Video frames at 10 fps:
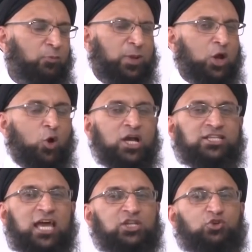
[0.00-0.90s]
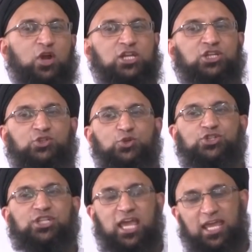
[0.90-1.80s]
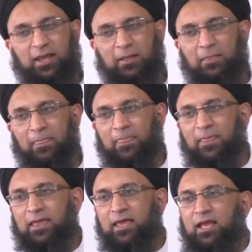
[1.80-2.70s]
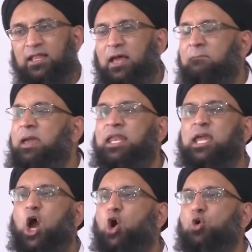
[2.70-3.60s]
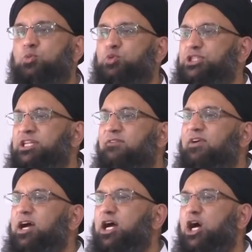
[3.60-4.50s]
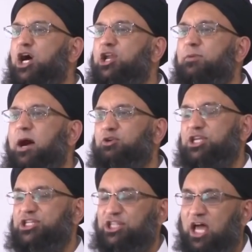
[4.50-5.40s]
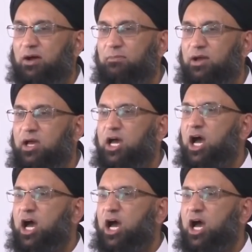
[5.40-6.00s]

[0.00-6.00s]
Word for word: It would be no exaggeration to say that many homes never heard about Islam